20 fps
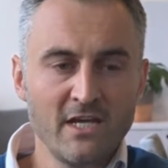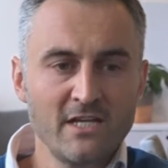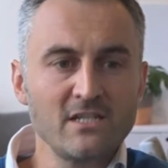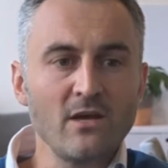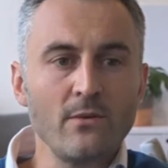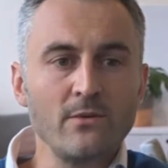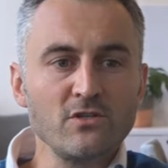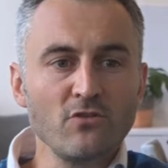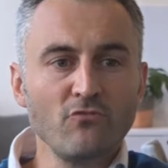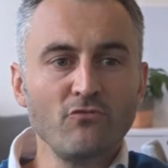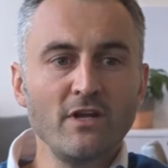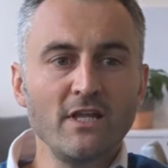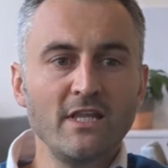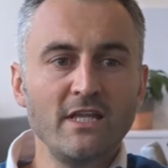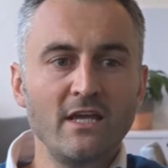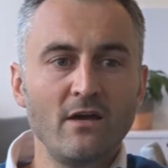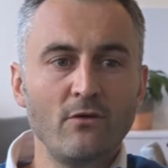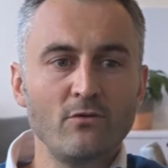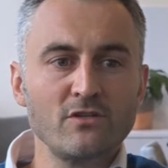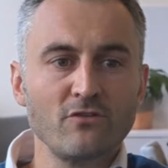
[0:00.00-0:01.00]
So it was a
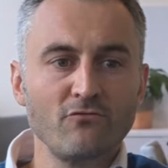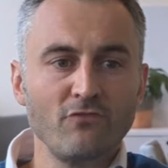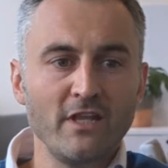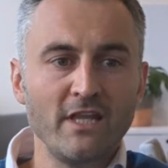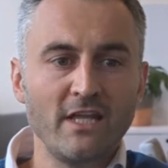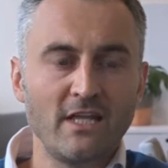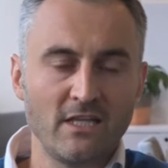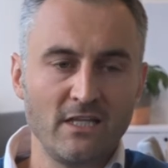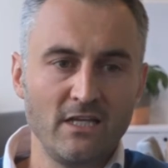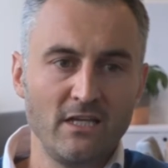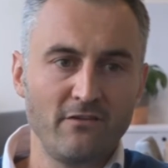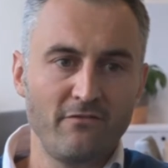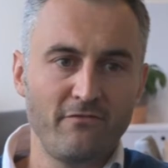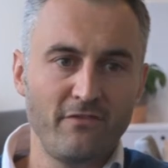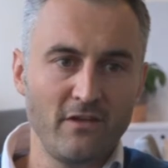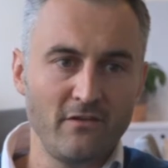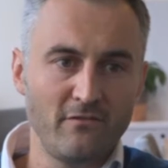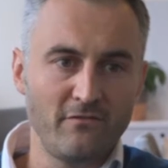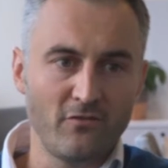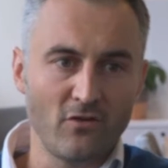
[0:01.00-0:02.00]
really clear
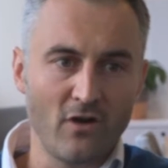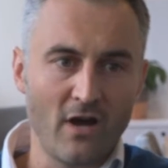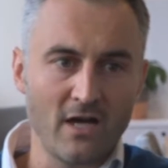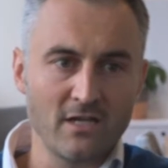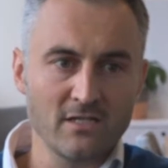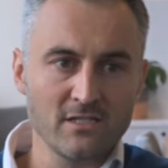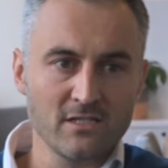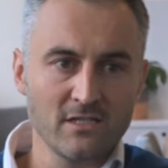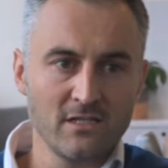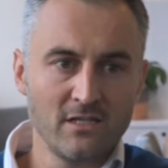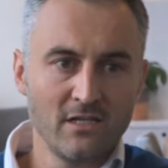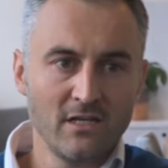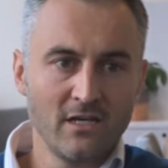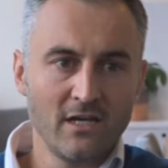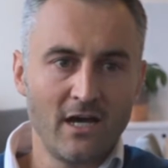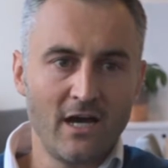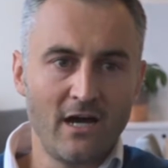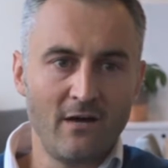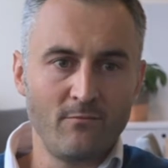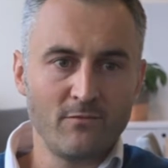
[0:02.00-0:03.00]
fit for us.
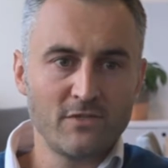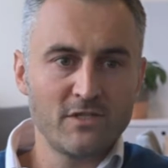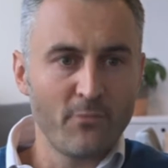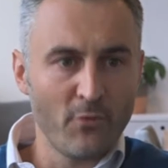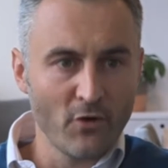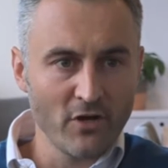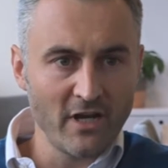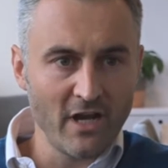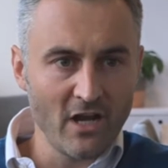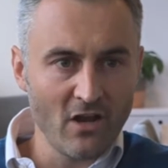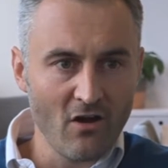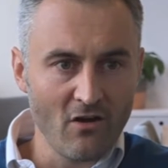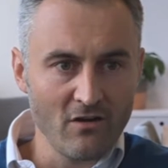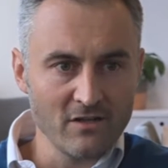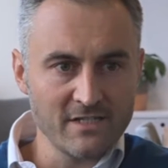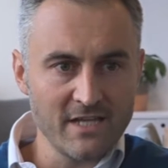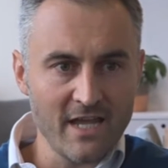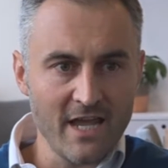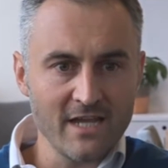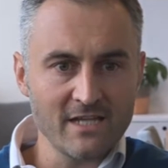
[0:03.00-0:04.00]
To put it in
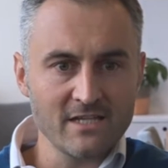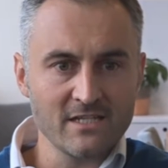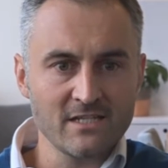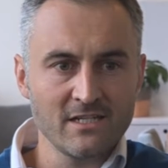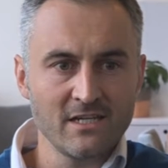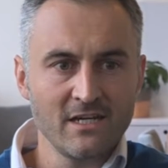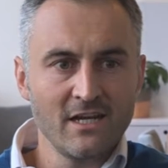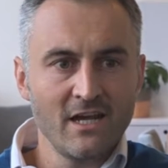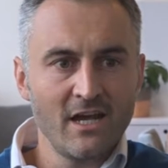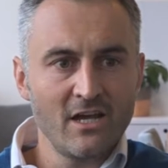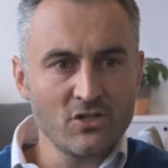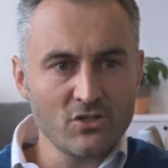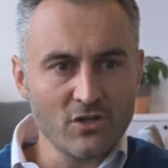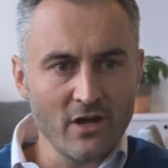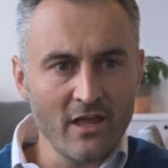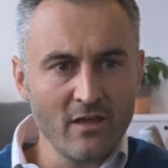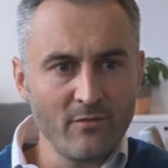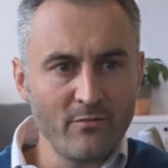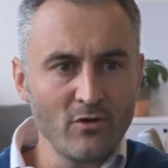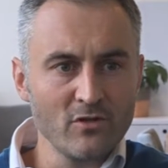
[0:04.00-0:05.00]
context,
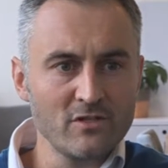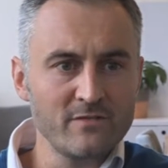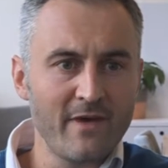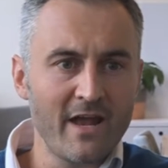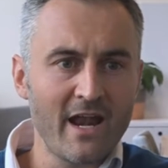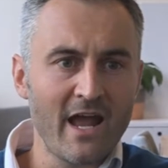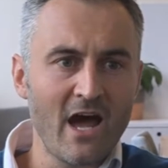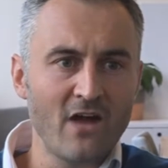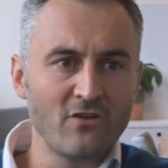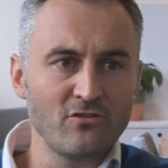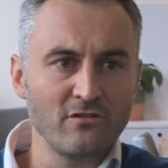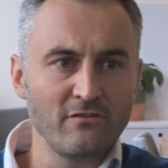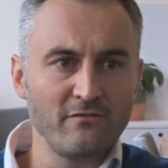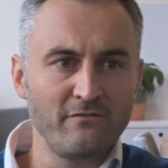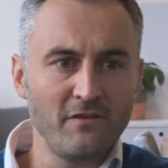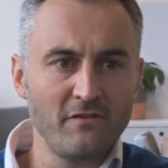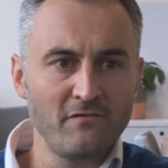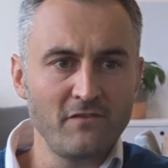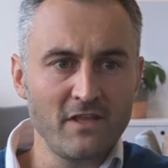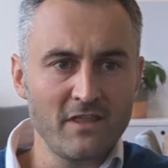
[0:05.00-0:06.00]
Australia builds about
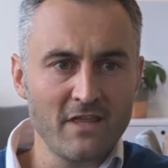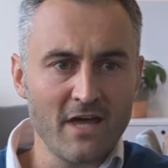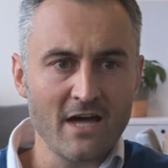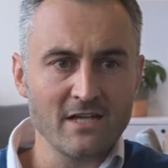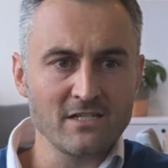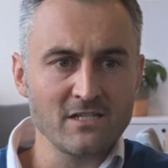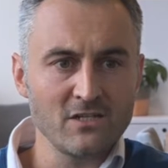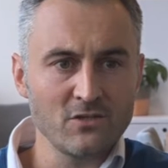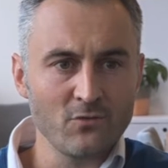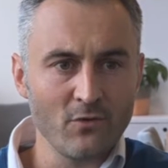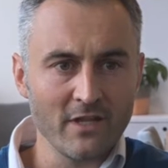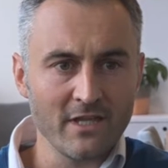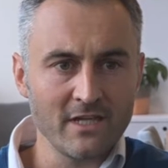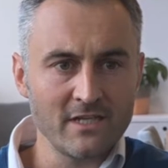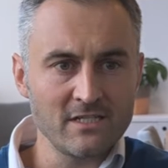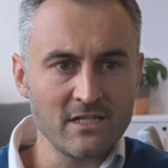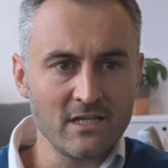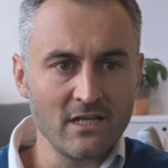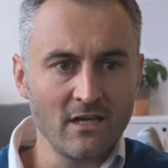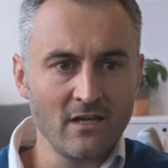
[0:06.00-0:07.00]
150,000
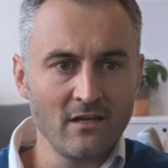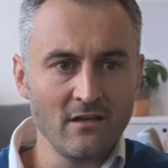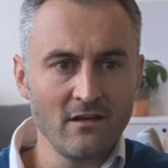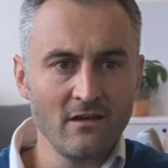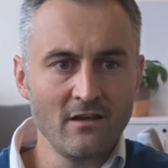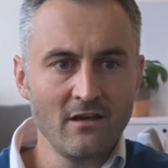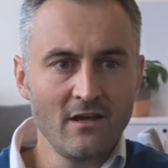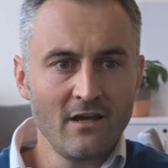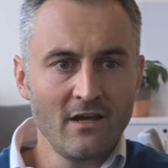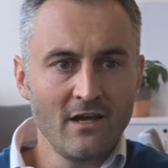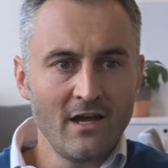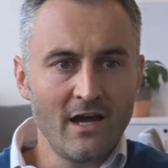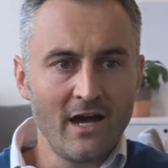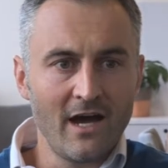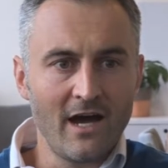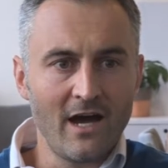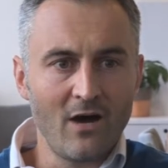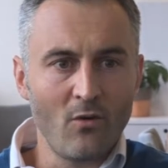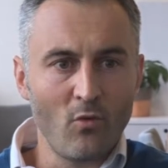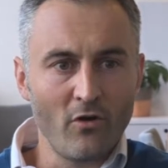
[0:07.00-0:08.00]
dwellings a year,
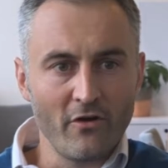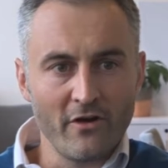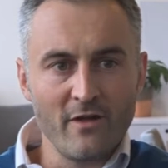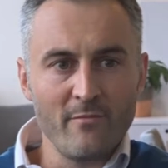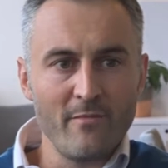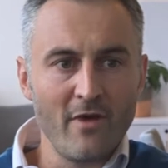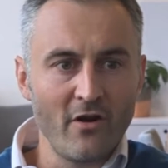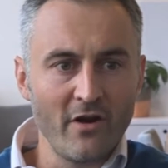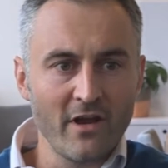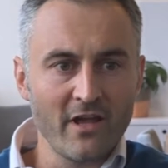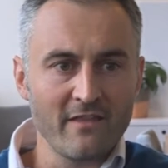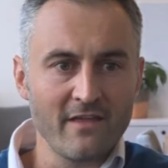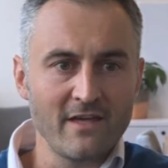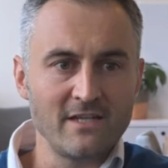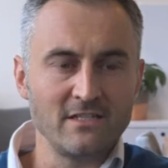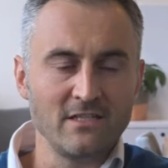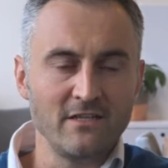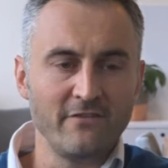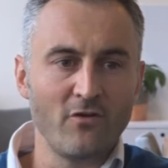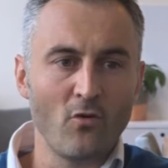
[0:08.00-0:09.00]
where in America they
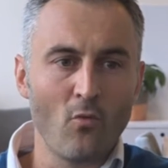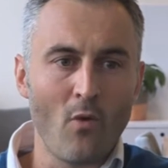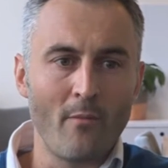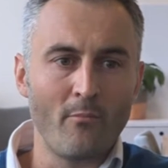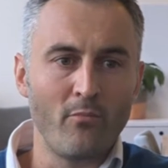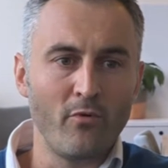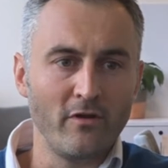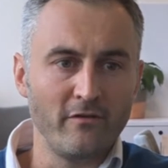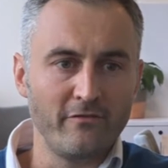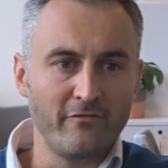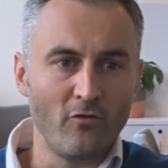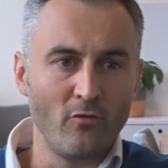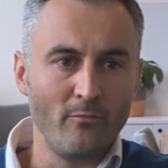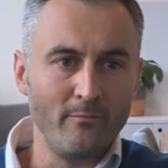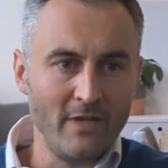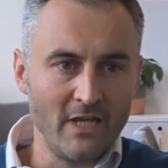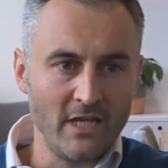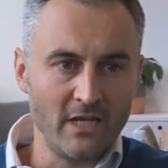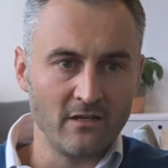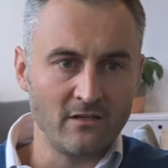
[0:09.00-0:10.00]
deliver
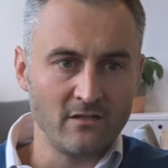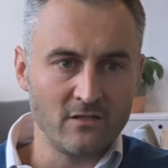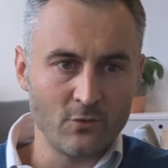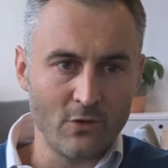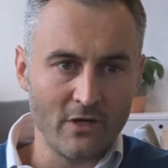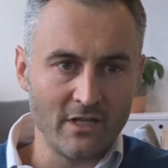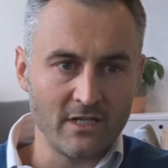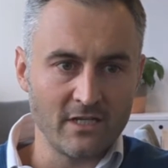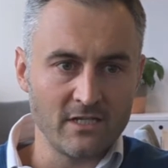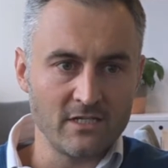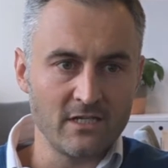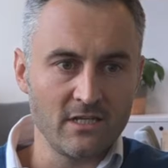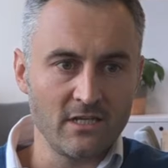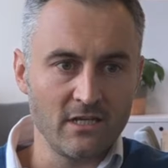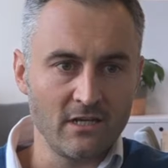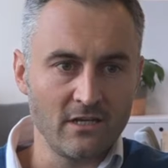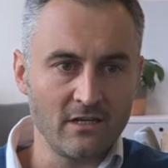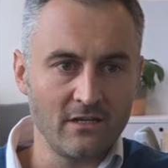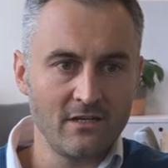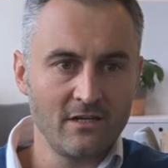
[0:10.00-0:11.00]
1.4 million dwellings a
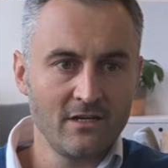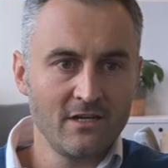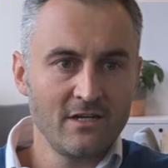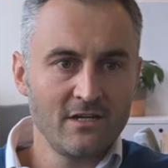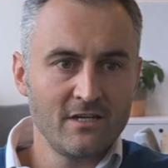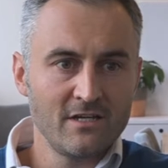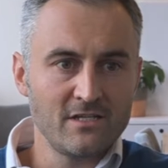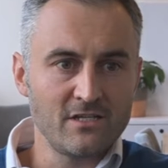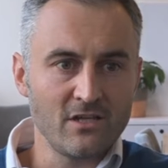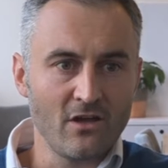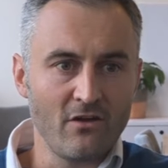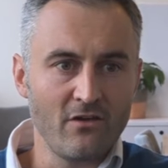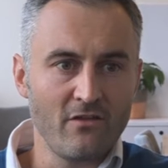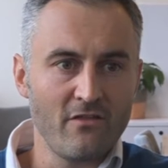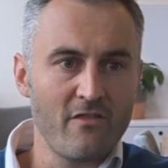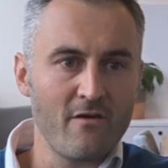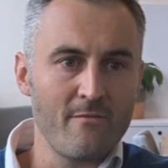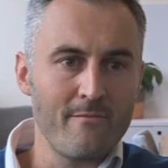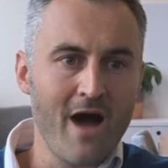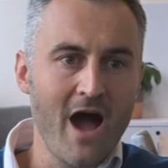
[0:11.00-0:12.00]
year.
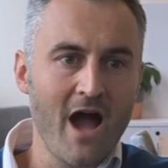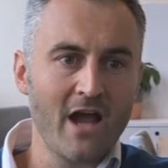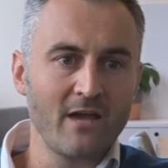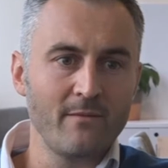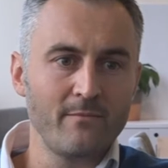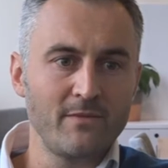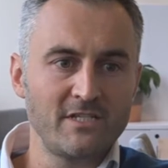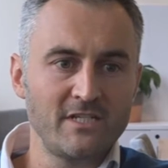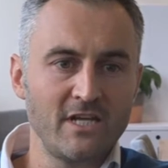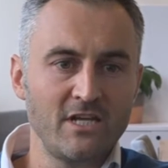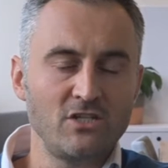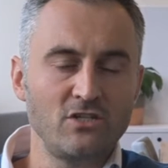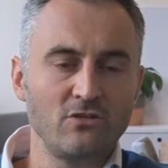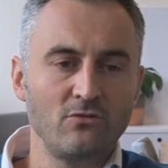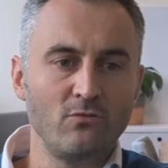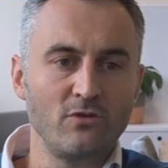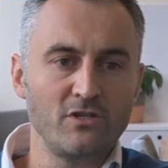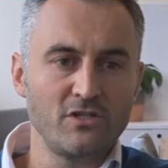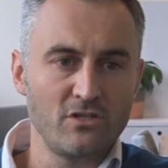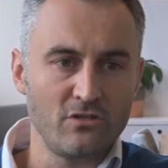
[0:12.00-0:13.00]
So the market
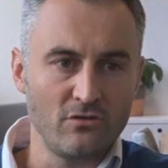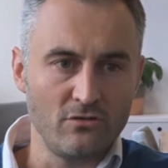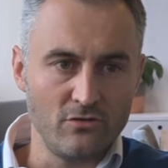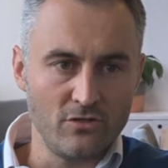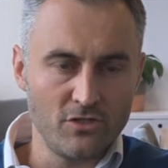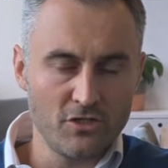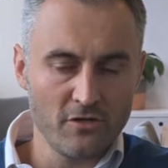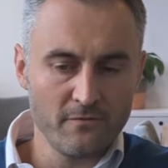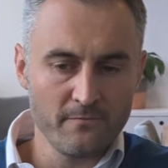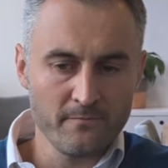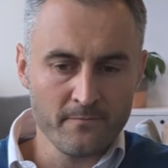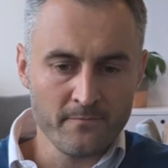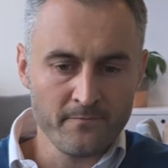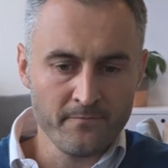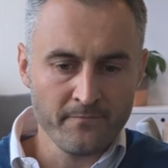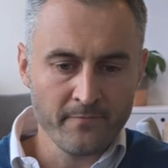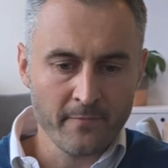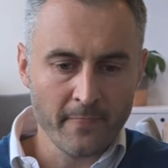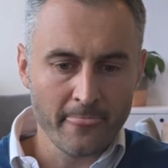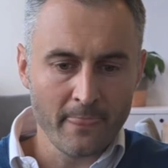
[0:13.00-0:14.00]
potential was huge.
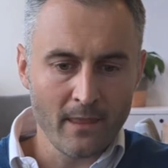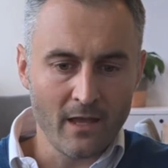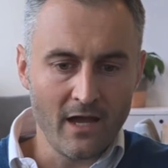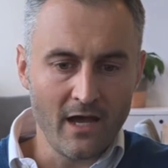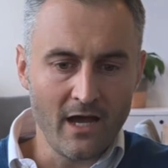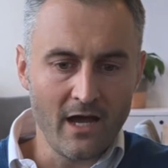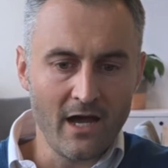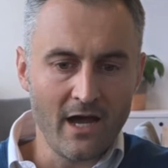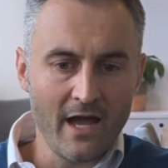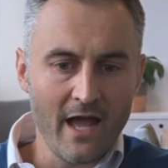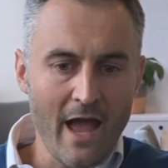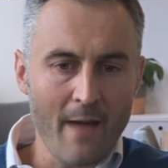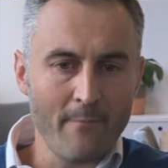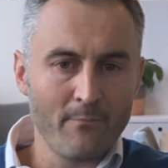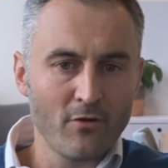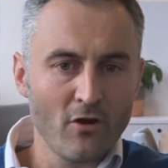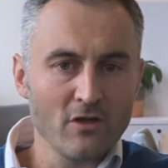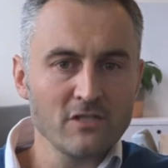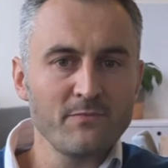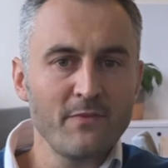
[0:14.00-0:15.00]
Our
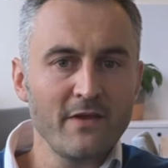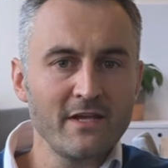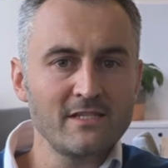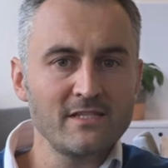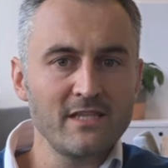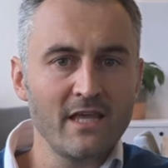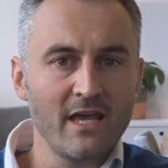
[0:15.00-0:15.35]
prospects